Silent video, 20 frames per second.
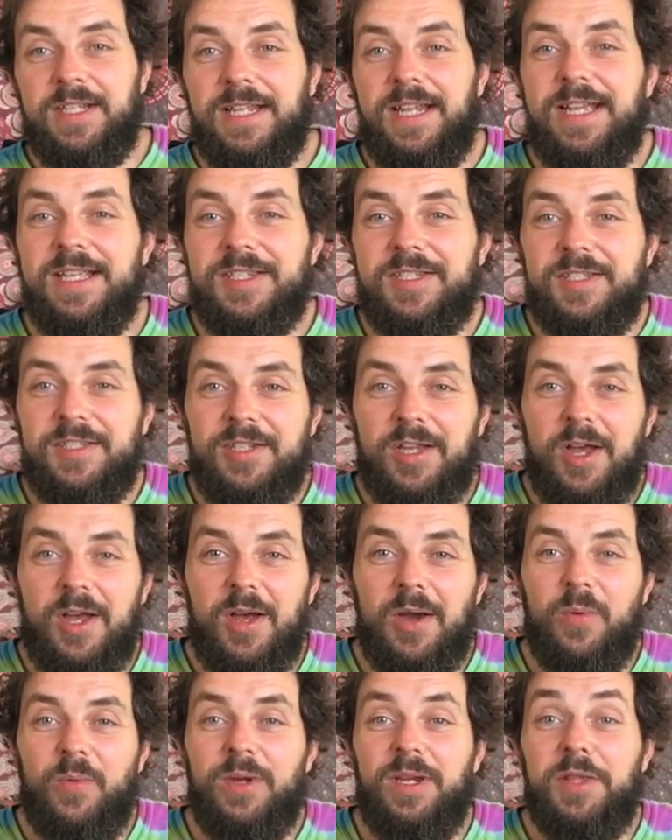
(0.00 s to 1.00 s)
Let's
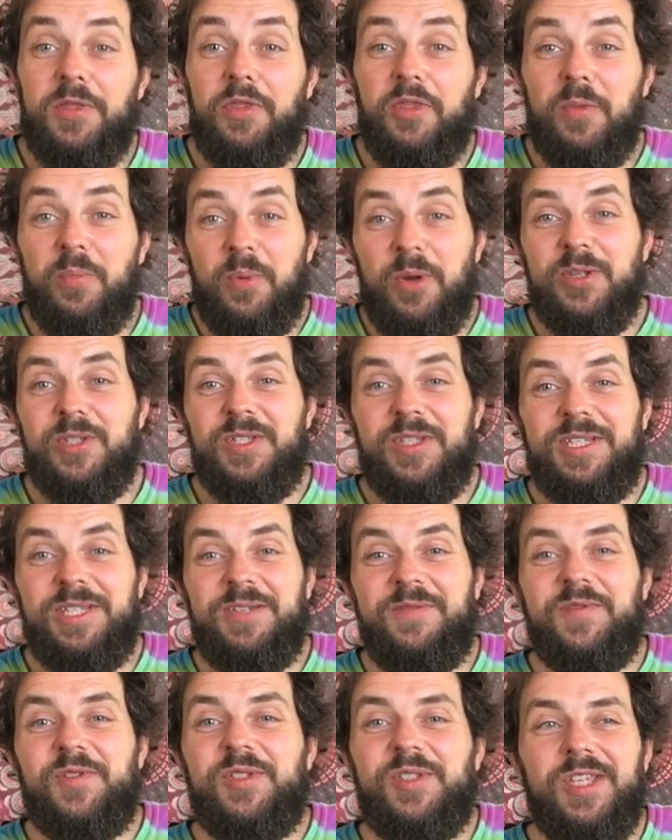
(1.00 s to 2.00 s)
start with the
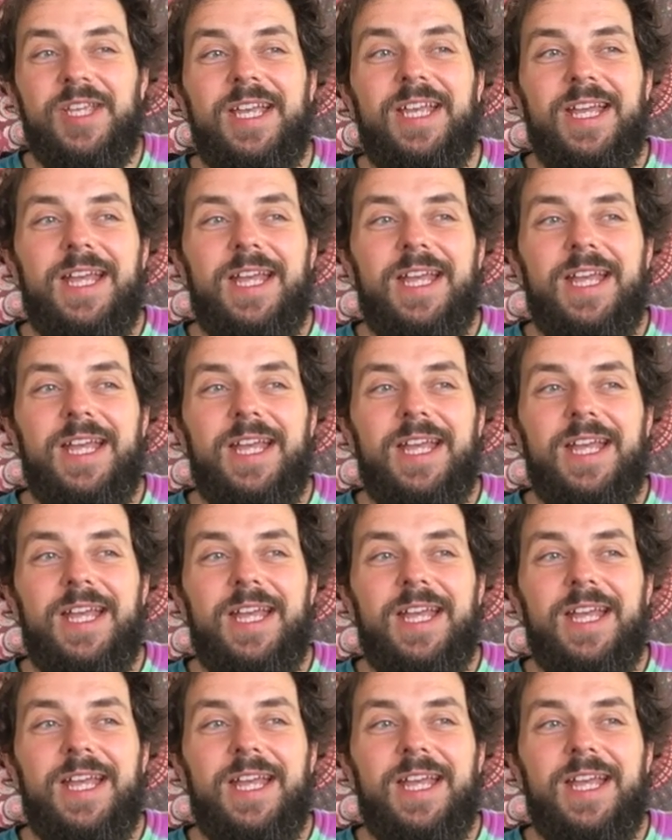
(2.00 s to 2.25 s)
positives.